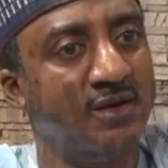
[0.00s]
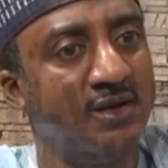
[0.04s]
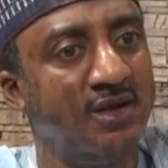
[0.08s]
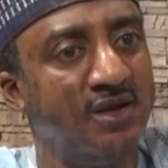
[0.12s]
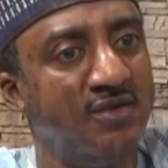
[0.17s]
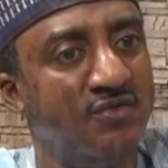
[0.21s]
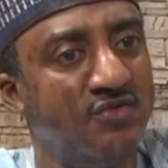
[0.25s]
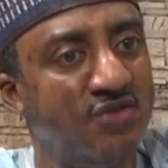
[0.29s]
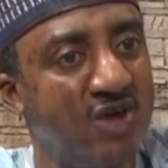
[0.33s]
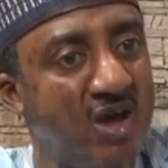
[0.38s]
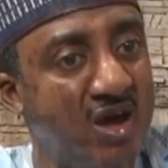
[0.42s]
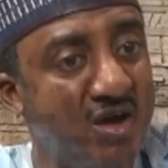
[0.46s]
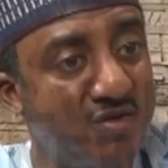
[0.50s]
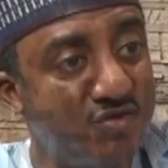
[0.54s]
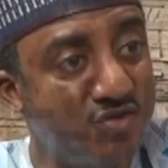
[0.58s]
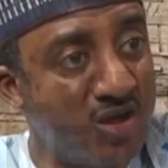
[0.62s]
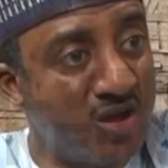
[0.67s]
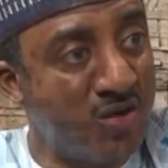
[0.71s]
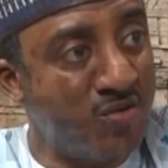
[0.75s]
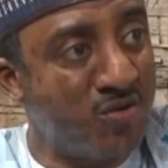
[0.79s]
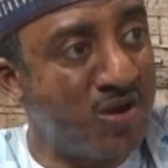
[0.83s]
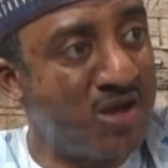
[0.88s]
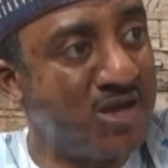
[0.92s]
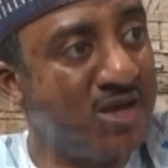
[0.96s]
If you have your
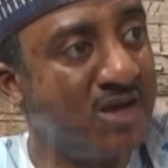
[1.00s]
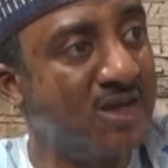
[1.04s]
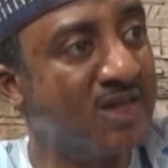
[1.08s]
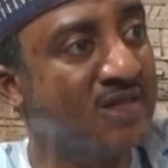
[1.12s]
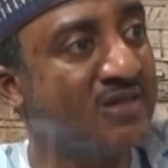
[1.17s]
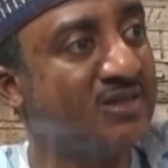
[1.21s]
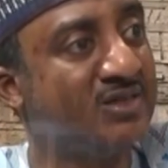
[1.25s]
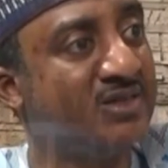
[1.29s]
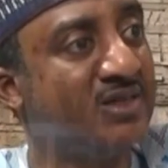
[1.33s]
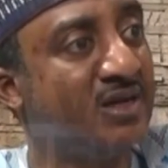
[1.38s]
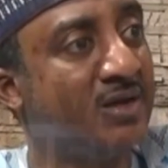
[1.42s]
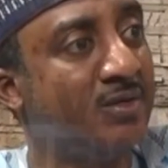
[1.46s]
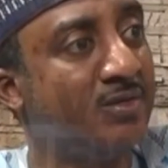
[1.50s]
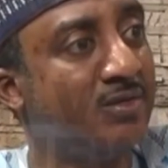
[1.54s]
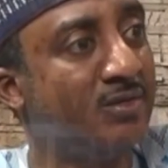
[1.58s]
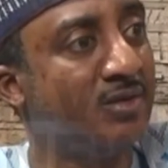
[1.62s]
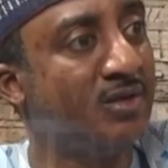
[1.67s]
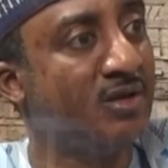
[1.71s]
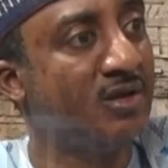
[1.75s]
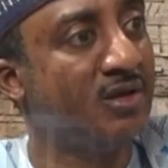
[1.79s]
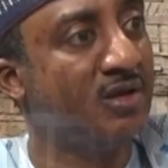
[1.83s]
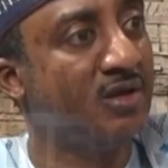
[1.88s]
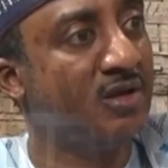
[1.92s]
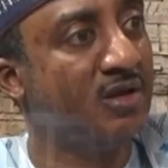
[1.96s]
WAEC exam,
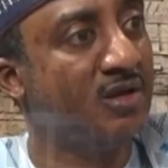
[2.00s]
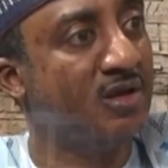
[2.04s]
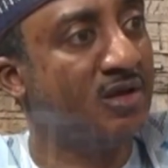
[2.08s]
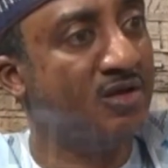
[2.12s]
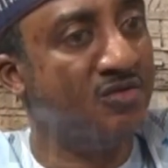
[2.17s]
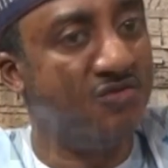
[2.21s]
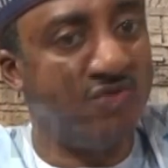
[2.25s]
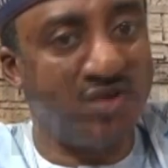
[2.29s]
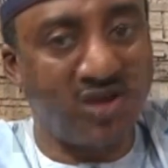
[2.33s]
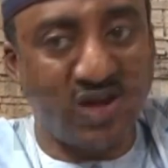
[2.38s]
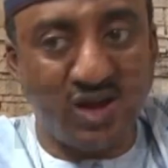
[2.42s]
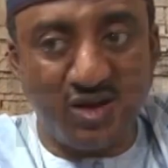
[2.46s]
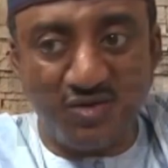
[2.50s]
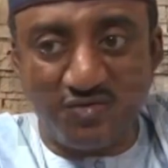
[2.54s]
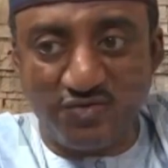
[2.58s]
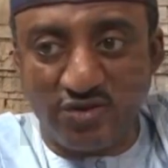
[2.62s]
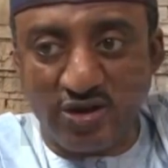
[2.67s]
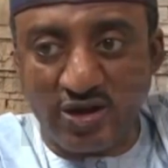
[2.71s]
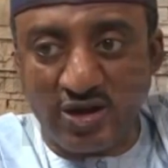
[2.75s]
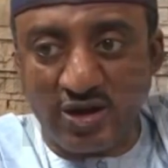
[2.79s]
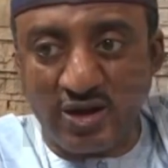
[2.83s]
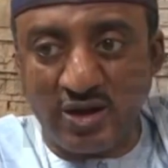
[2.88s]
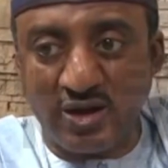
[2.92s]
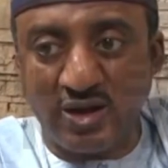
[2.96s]
if you have
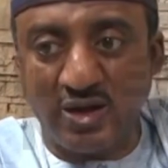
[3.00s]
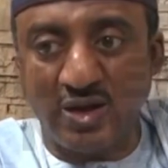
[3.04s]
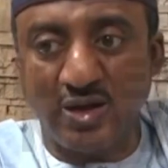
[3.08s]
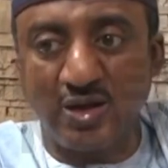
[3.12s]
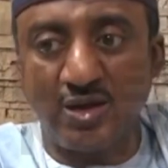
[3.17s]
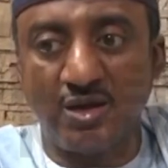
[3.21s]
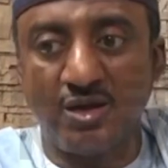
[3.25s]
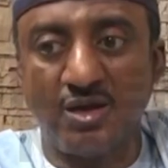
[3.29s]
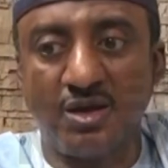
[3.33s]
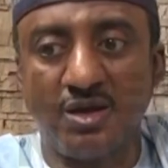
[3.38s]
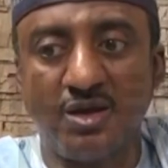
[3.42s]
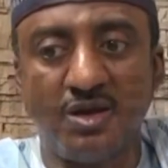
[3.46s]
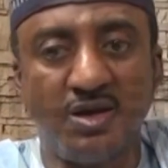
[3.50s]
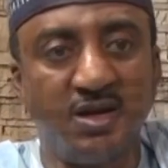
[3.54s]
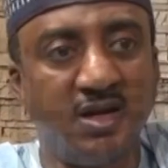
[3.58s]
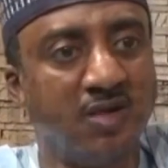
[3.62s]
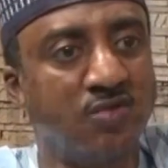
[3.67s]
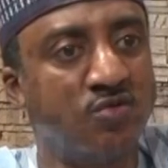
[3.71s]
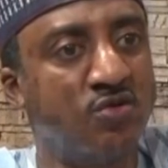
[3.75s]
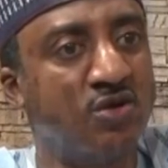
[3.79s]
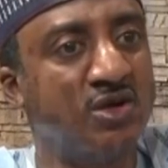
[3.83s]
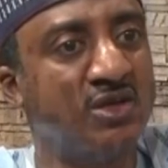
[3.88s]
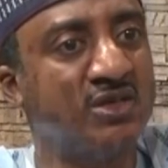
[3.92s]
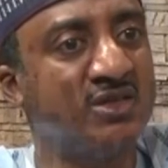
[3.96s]
your
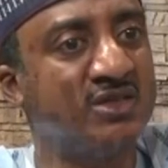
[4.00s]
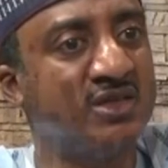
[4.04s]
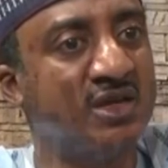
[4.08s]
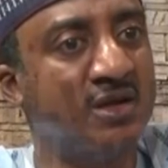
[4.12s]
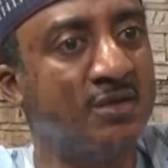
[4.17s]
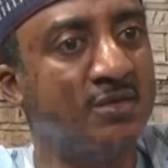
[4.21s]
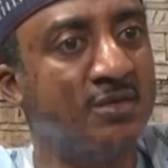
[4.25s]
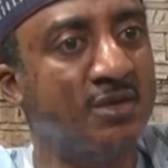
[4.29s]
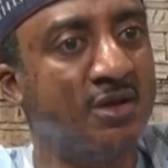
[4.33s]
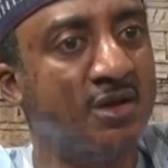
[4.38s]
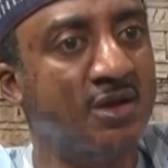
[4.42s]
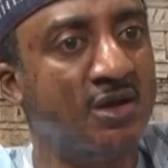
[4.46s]
NECO exam,